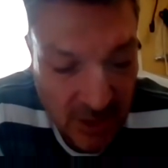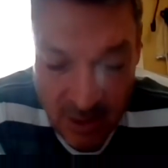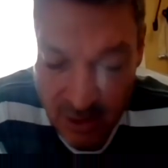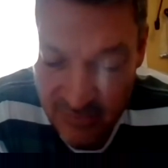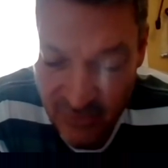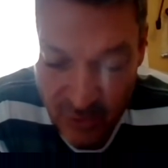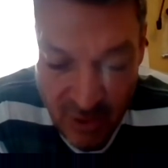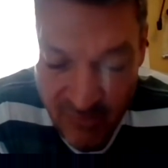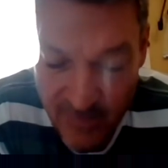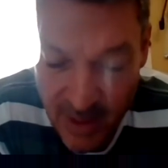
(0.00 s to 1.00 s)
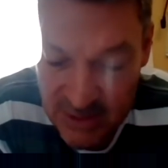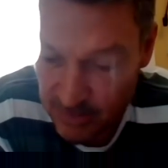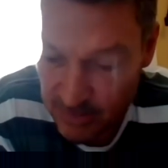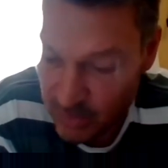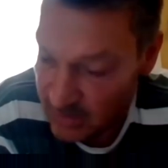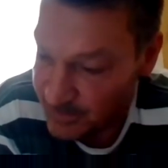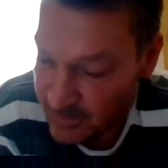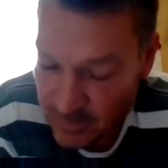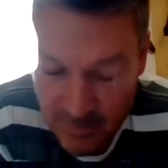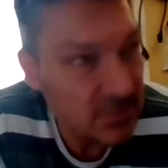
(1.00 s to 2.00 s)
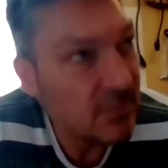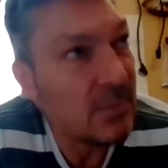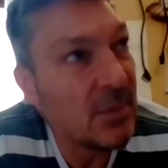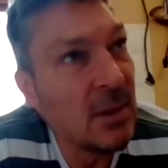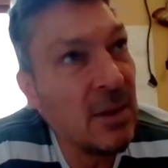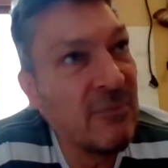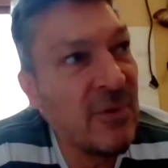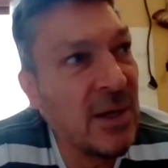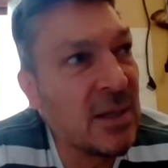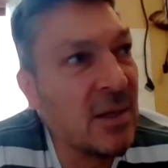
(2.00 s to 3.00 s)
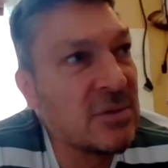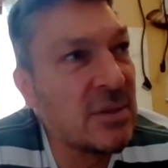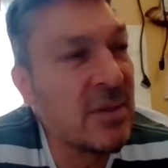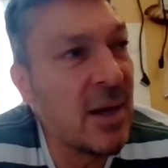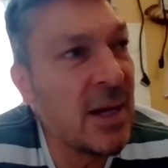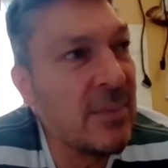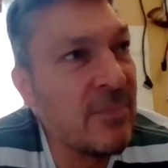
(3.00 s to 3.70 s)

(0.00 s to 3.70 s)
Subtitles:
I lost 4.5 pints of blood, very close to dying.